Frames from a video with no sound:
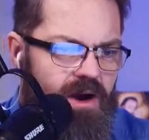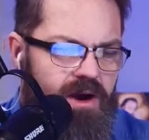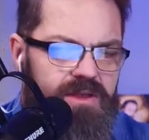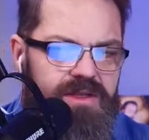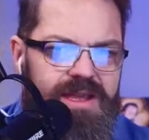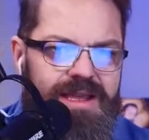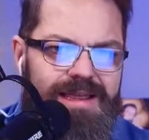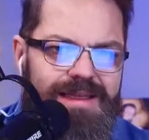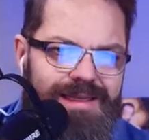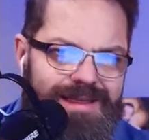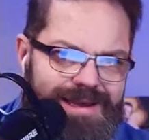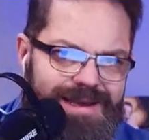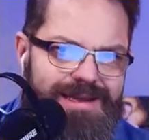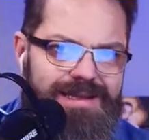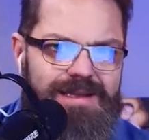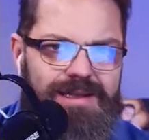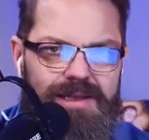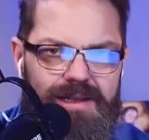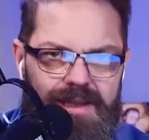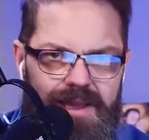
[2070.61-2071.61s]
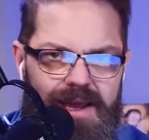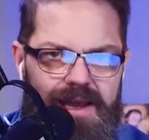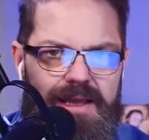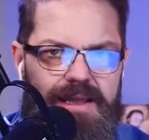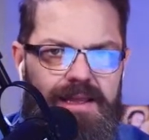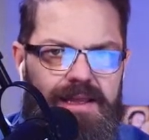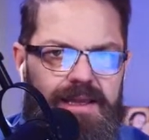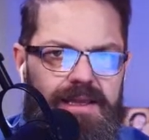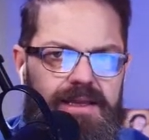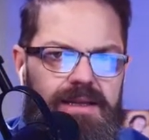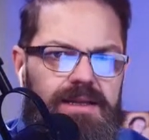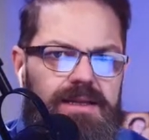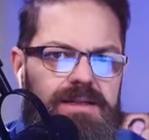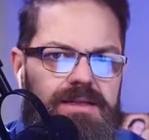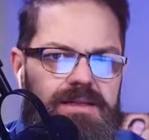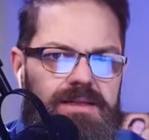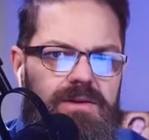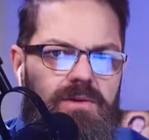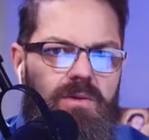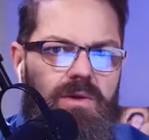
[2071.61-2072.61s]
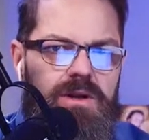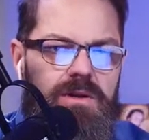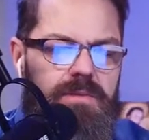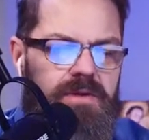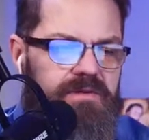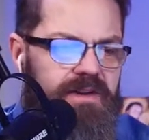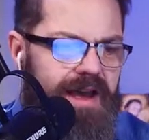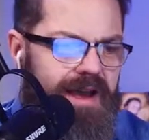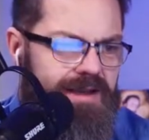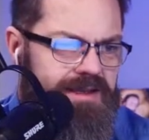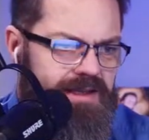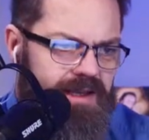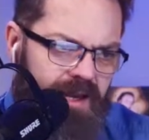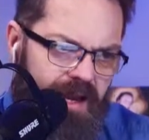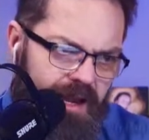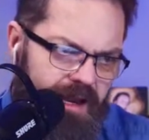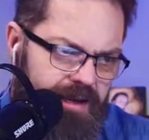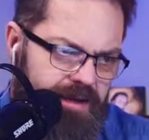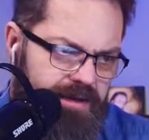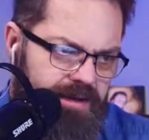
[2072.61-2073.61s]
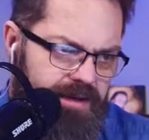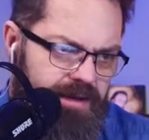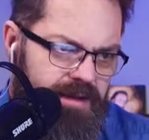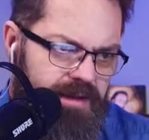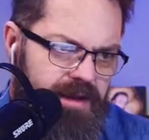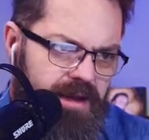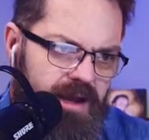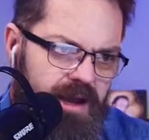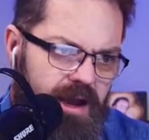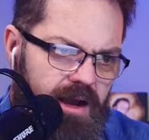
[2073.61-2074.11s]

are the least likely to want to be vaccinated.